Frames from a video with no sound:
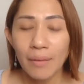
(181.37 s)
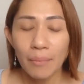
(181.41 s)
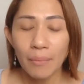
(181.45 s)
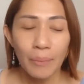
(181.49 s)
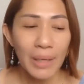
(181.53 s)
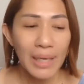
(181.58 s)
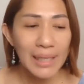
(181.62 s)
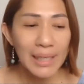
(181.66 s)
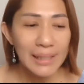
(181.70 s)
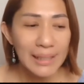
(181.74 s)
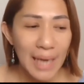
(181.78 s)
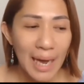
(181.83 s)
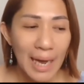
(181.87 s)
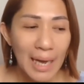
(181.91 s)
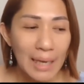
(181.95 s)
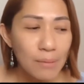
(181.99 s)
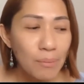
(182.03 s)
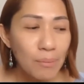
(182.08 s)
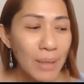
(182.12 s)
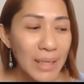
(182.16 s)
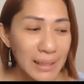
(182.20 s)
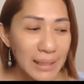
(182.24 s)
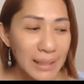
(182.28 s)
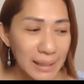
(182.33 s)
because I
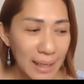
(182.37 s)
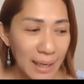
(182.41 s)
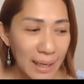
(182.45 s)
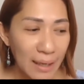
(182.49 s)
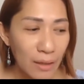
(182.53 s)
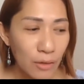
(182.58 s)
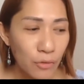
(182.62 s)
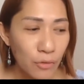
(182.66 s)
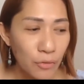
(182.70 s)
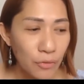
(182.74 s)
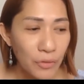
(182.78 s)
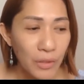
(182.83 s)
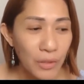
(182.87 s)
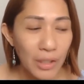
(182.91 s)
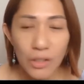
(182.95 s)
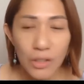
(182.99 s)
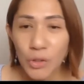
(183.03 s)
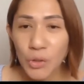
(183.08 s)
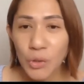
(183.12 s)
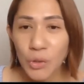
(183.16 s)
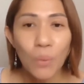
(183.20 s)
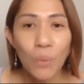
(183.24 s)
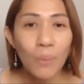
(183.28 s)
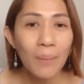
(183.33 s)
myself, there are
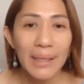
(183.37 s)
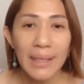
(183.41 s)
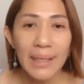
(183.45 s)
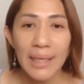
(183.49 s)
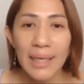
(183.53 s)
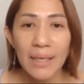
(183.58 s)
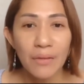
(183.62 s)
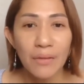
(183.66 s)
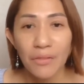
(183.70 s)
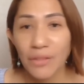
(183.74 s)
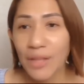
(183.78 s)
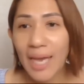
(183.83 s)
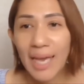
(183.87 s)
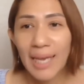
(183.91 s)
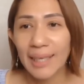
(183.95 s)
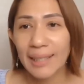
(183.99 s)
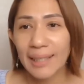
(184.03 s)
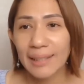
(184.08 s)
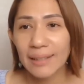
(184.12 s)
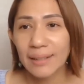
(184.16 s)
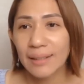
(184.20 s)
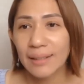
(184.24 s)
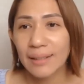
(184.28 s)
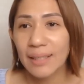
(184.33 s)
so many
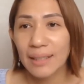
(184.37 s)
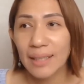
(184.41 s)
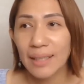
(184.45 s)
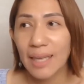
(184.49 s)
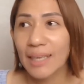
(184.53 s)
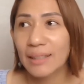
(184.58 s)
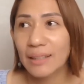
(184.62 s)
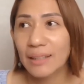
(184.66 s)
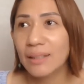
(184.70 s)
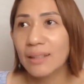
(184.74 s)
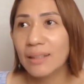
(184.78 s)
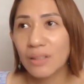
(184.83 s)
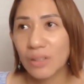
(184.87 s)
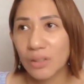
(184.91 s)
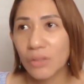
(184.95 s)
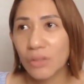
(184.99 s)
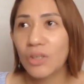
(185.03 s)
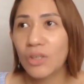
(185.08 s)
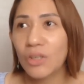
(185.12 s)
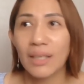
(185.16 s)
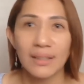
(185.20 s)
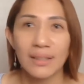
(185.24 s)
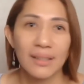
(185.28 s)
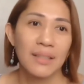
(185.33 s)
things that has
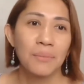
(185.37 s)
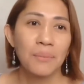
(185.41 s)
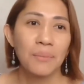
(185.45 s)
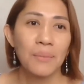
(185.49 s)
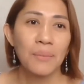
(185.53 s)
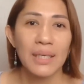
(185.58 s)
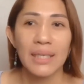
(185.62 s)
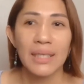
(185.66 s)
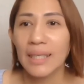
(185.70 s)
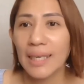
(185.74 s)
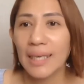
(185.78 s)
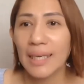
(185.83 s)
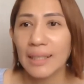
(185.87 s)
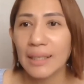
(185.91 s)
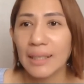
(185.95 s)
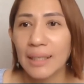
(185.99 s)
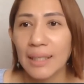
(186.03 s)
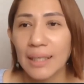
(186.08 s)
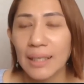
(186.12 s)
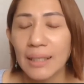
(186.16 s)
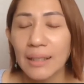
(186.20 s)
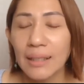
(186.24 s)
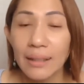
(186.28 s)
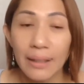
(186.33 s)
distracted me
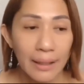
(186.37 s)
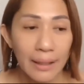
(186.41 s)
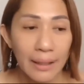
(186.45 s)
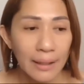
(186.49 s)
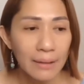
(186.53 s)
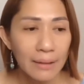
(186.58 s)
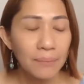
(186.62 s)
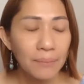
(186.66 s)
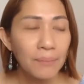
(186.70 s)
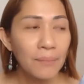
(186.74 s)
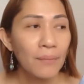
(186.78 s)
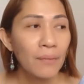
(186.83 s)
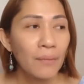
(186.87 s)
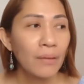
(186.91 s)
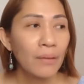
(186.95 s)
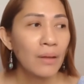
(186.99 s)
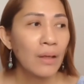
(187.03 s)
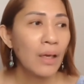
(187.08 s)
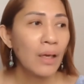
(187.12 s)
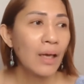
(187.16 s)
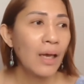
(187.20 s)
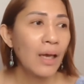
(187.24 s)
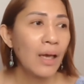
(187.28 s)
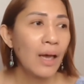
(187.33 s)
lately. Like
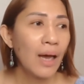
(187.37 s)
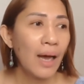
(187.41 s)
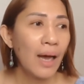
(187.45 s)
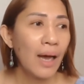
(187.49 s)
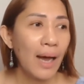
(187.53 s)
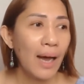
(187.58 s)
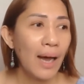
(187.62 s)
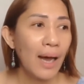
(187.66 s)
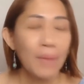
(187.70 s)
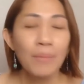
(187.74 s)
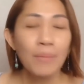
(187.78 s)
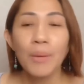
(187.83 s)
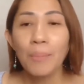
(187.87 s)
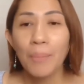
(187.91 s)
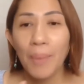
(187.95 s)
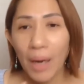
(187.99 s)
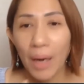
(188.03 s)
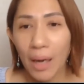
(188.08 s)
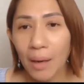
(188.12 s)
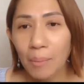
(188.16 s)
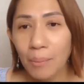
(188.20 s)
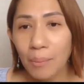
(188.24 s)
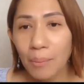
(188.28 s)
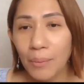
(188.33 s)
I'm a
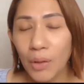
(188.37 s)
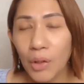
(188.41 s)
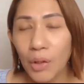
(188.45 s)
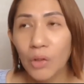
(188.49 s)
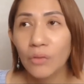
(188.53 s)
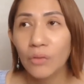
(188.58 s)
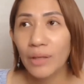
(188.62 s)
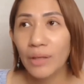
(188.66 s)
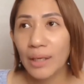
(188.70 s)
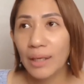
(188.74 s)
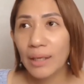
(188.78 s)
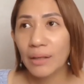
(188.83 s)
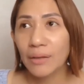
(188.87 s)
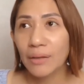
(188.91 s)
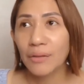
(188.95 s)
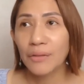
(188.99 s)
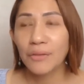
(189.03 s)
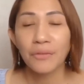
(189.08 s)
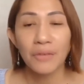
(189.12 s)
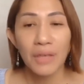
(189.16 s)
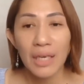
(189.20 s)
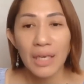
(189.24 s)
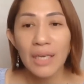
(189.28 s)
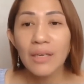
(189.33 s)
mom of a
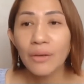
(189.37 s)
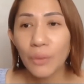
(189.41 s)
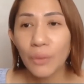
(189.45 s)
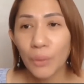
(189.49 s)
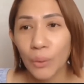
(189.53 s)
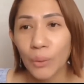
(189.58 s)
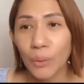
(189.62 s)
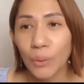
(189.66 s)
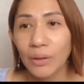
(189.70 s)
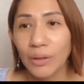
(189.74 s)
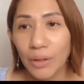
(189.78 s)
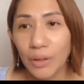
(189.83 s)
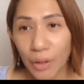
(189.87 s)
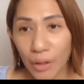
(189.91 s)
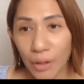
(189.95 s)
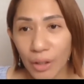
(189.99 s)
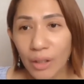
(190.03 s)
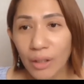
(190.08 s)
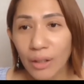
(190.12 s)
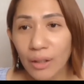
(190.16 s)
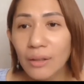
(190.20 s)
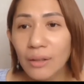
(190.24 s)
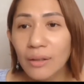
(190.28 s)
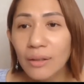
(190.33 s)
three-year-old
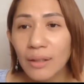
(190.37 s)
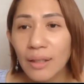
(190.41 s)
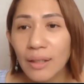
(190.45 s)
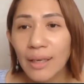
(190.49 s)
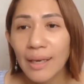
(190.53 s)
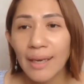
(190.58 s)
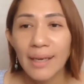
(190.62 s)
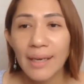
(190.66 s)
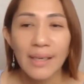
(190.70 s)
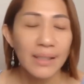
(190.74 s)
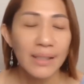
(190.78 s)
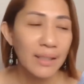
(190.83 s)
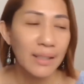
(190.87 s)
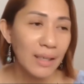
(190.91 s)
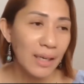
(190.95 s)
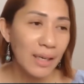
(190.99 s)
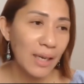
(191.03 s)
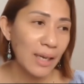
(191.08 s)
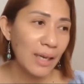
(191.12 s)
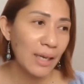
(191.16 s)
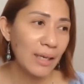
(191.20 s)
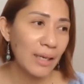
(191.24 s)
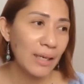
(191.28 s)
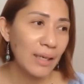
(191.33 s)
girl and
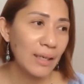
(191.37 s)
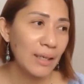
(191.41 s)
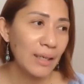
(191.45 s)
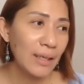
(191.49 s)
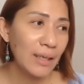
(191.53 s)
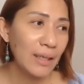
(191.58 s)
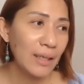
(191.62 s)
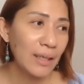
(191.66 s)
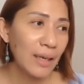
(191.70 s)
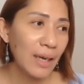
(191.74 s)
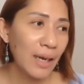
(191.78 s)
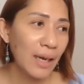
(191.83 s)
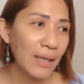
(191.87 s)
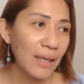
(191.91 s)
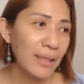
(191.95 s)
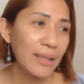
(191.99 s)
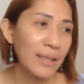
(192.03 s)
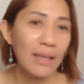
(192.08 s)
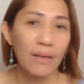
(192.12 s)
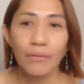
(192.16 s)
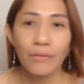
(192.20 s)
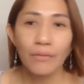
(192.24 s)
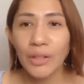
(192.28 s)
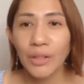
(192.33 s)
a an
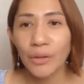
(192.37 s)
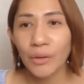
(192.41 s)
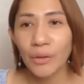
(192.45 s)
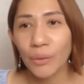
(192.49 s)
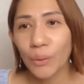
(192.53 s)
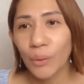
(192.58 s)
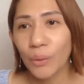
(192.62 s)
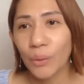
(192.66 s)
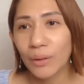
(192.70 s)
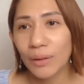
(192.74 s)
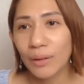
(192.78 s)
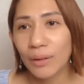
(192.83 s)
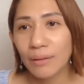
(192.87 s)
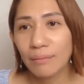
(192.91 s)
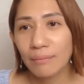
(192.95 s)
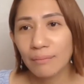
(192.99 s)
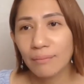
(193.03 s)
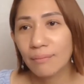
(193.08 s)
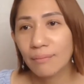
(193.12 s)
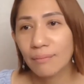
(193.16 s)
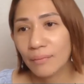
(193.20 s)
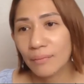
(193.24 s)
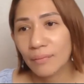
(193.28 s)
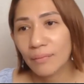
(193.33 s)
11-year-old
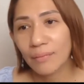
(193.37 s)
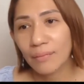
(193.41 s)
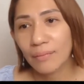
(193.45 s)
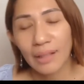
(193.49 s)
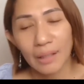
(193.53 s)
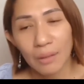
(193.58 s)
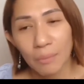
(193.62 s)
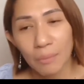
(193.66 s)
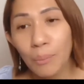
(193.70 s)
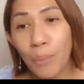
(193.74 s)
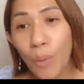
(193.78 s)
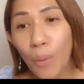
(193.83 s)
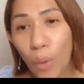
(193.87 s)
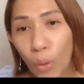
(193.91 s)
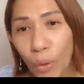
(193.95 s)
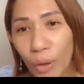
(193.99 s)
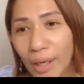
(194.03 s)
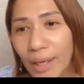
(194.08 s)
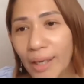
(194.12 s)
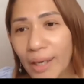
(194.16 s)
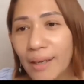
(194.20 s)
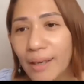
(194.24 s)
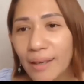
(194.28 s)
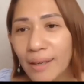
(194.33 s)

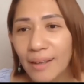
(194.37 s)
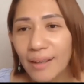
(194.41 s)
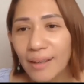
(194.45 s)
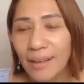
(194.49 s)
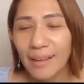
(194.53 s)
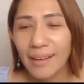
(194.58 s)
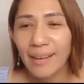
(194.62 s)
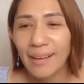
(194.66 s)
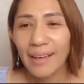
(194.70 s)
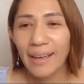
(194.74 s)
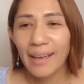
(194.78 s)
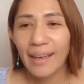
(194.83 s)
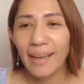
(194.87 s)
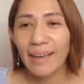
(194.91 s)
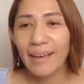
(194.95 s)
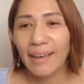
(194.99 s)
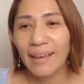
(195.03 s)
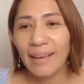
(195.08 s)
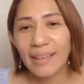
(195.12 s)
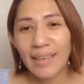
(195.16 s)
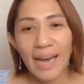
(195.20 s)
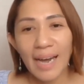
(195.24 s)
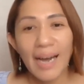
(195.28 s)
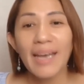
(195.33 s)
boy,
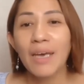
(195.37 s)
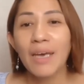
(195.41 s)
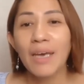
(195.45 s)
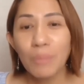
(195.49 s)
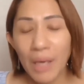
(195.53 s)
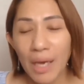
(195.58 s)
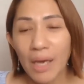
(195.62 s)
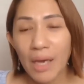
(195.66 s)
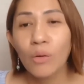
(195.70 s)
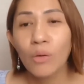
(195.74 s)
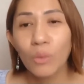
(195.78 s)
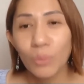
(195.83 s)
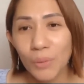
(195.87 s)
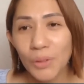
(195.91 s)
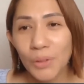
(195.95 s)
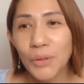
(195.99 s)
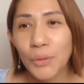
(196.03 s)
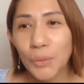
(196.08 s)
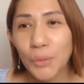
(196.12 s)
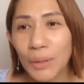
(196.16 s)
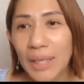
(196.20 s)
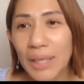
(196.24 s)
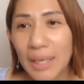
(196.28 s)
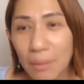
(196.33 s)
and I am a
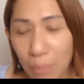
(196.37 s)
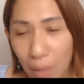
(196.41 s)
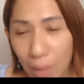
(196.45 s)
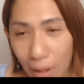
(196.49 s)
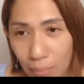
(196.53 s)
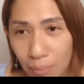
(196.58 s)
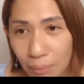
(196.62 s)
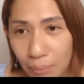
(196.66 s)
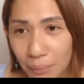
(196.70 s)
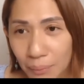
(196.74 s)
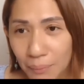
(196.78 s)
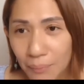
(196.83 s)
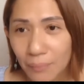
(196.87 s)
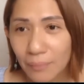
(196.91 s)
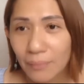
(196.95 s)
homeschooling mom.